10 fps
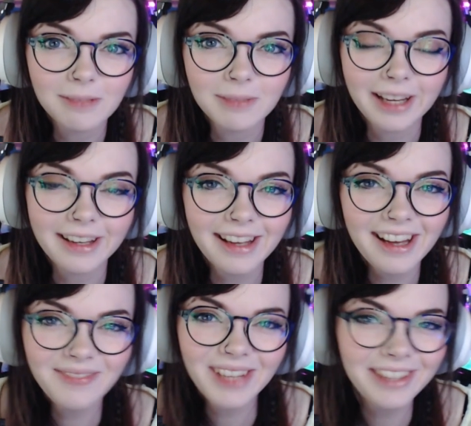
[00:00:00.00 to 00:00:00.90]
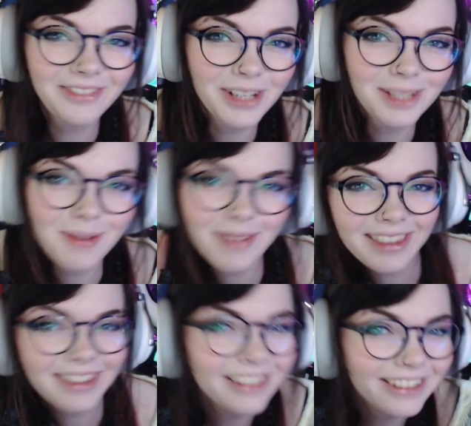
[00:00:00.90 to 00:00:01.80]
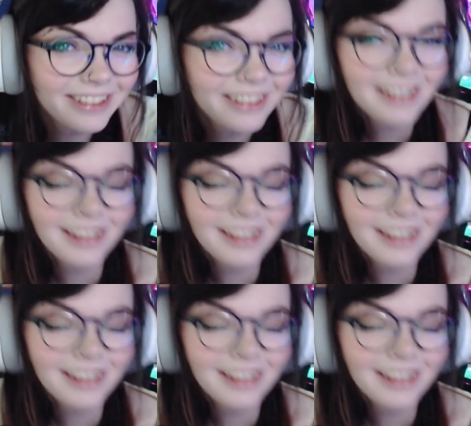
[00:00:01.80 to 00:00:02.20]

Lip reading: I'm like, may the Force be with you.